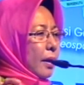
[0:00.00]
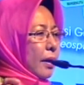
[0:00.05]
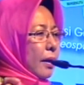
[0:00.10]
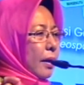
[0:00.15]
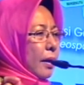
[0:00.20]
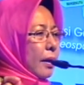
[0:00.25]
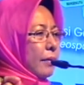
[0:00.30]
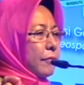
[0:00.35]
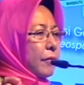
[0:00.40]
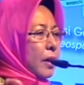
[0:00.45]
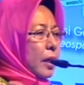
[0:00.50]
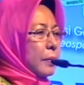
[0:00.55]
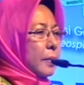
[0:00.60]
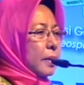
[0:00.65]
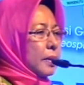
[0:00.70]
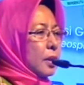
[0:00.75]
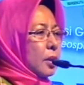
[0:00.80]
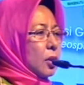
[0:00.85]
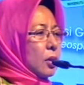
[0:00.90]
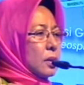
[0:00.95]

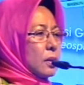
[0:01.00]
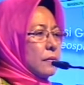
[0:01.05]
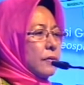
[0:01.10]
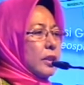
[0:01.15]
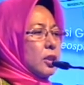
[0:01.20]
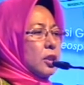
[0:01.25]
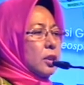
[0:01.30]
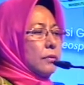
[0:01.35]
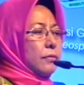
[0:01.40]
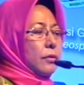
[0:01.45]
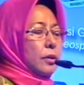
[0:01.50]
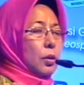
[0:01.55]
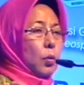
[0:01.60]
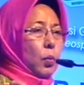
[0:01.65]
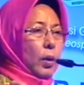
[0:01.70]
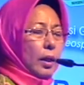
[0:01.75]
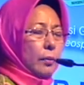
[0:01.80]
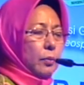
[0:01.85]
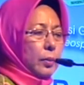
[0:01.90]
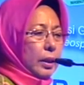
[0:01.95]
environmental conservation for the
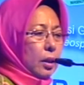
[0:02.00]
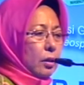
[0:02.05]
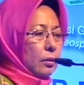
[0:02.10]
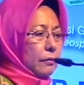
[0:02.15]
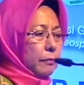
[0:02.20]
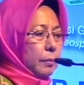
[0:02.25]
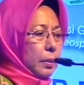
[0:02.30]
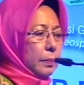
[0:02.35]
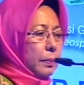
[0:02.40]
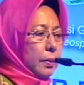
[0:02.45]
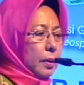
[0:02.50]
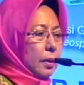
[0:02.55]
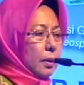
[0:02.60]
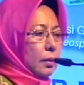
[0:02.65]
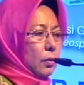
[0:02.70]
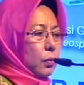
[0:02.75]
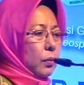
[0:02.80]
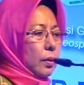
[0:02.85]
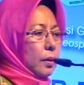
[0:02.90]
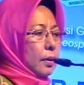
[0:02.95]
well-being of the
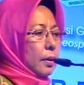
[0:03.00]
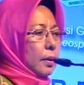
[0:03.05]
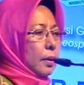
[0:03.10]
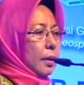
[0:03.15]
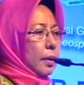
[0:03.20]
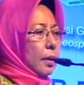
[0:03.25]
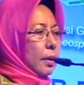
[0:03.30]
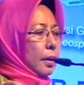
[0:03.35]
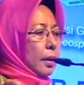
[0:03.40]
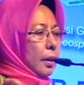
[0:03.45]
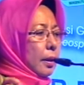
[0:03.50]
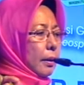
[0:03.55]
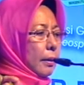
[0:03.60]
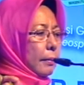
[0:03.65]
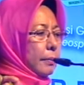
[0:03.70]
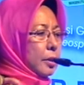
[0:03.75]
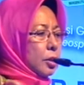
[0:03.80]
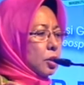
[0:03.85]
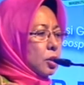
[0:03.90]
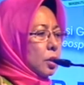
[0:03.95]
people, with the
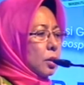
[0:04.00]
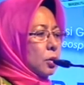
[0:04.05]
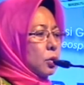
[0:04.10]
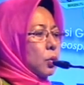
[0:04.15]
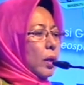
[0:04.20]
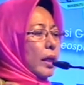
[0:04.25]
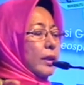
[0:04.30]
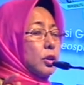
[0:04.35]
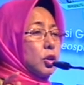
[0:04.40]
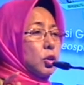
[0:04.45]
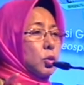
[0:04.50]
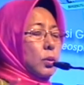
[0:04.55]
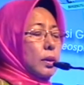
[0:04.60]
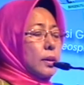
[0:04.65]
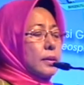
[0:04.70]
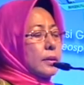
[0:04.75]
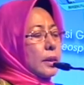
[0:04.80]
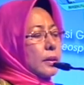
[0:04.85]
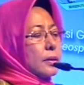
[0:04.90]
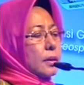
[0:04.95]
mission to
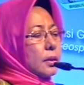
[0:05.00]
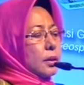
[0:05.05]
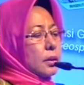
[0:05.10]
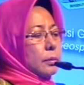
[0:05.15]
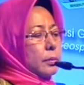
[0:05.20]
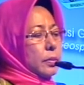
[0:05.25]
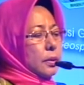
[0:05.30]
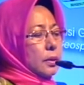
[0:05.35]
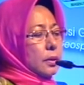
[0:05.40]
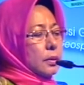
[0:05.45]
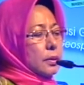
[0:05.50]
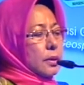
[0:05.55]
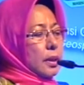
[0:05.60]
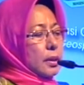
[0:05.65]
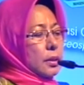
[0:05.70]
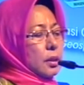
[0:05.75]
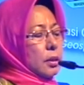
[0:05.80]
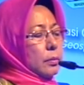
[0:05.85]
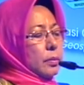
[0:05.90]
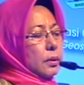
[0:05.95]
ensure
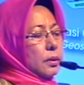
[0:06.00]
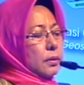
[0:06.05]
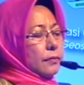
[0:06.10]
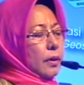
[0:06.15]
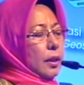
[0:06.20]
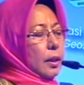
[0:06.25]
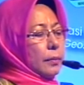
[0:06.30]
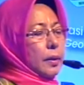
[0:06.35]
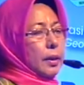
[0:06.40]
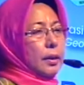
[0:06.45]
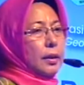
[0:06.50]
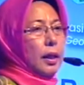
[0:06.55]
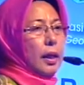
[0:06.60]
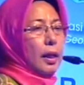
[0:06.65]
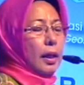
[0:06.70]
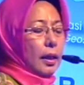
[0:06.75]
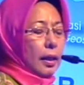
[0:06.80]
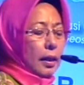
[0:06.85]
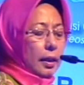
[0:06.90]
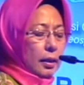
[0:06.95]
sustainable development
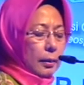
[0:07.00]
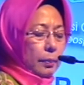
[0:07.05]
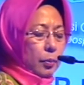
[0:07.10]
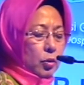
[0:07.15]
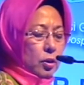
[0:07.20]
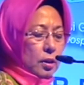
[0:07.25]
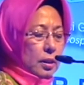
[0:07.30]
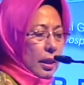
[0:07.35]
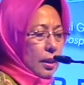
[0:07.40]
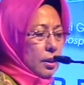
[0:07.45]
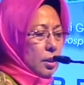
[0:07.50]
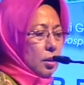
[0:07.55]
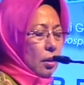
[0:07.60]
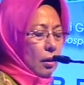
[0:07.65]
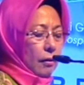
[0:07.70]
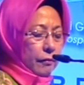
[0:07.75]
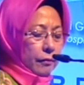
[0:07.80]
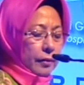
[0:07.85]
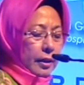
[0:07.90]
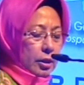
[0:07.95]
in the process
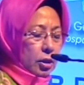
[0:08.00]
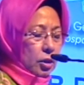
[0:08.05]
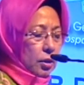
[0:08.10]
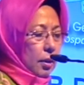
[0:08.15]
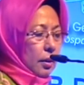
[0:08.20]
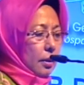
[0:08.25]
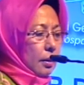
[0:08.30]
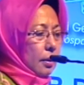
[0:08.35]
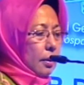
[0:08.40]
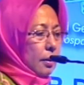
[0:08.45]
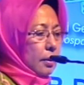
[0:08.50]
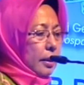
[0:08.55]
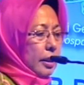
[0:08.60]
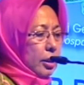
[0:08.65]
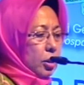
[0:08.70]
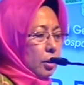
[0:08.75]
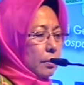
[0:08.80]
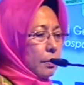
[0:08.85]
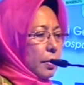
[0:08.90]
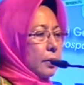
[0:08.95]
of
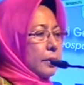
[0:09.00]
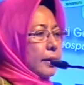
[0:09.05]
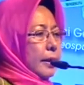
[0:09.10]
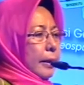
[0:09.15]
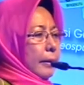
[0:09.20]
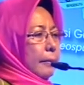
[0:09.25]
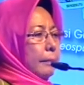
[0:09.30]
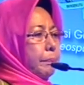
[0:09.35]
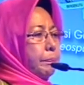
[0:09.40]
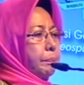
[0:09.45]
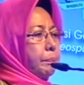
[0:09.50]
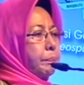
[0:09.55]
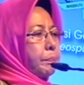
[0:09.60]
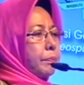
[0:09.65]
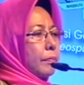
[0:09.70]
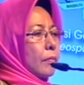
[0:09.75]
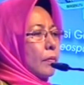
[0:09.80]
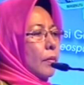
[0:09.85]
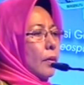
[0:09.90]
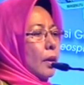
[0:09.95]
nation building.
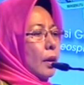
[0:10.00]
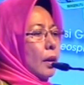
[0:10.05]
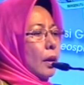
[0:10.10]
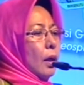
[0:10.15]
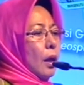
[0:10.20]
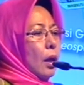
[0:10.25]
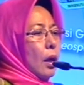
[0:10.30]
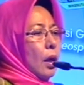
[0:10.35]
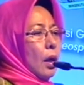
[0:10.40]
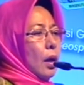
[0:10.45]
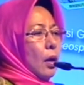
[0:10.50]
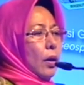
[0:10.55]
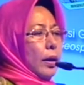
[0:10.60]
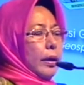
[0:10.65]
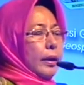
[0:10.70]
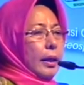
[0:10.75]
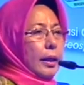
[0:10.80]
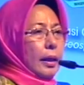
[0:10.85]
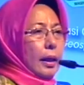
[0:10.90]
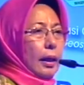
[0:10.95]

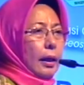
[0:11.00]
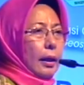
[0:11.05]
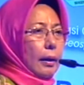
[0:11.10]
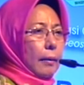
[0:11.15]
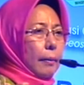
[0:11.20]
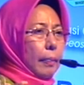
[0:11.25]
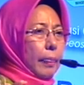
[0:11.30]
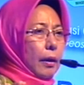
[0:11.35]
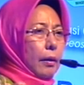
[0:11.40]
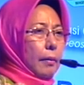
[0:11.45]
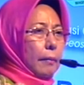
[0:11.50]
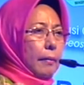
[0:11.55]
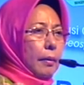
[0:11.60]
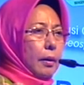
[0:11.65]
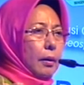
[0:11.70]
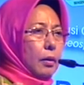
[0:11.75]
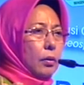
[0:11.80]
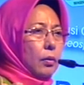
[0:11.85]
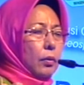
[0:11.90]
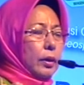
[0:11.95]
Okay,
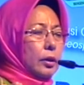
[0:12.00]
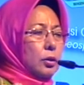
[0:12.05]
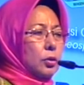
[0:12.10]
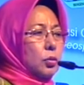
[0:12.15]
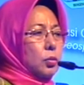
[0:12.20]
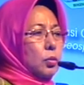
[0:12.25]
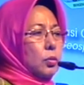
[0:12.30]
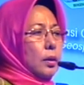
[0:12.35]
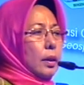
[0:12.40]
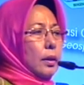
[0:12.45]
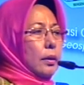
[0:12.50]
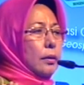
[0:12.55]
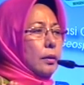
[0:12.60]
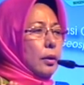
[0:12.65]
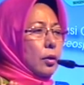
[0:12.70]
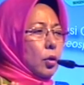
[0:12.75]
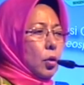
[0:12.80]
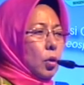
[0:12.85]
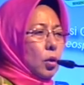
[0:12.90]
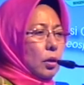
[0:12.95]
going to
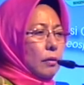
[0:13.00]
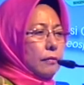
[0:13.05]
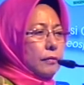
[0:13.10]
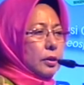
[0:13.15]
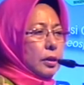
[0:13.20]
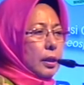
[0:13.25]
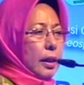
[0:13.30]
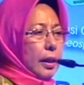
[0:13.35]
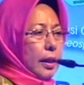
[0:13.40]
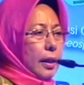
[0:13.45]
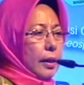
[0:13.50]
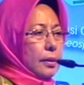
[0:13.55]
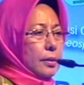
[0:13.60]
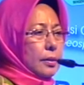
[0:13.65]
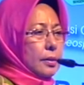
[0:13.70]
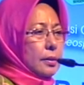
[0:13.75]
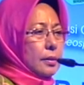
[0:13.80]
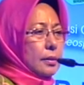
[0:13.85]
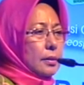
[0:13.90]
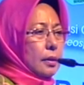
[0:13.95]
the role of
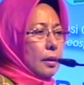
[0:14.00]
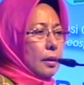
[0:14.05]
GIS